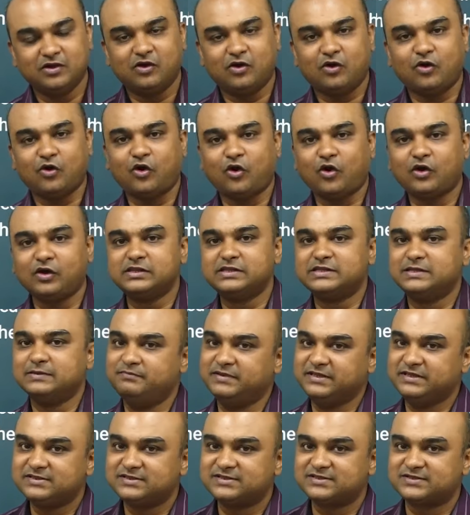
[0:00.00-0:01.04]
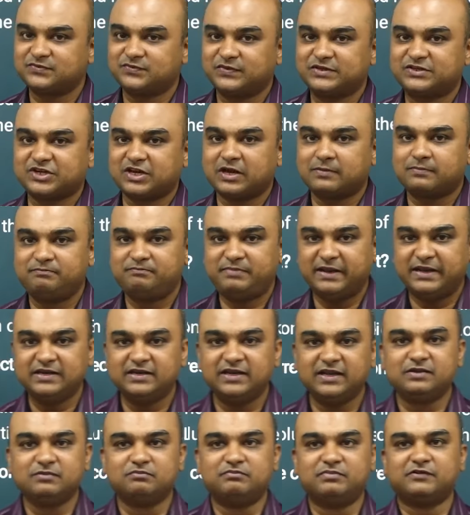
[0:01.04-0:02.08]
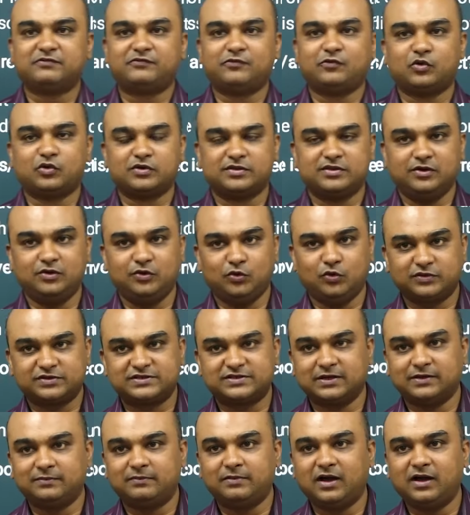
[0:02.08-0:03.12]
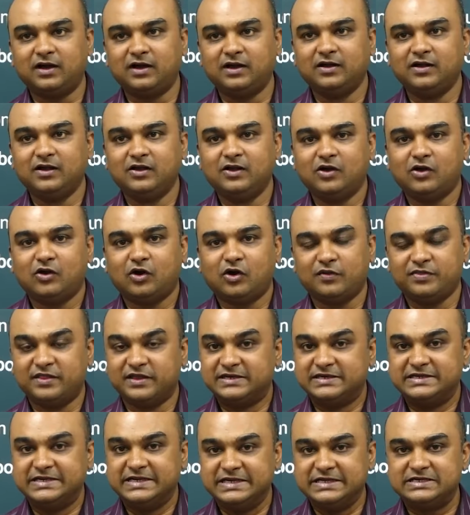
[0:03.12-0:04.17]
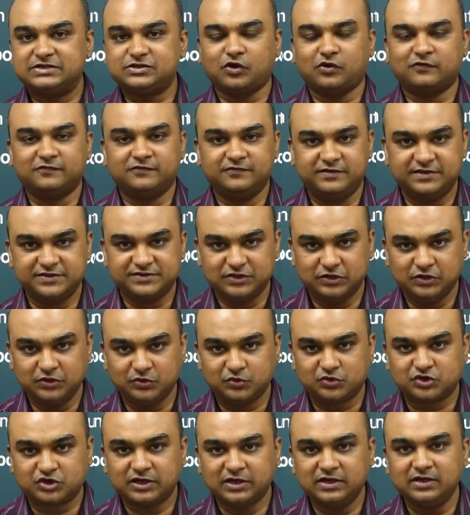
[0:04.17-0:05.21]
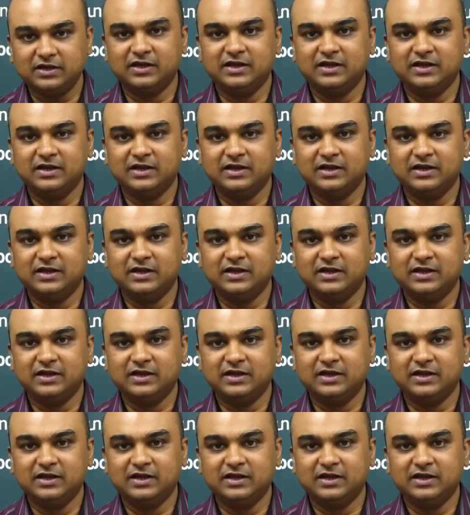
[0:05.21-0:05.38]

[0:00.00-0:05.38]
All the bills which are pending before the Lok Sabha on the date of dissolution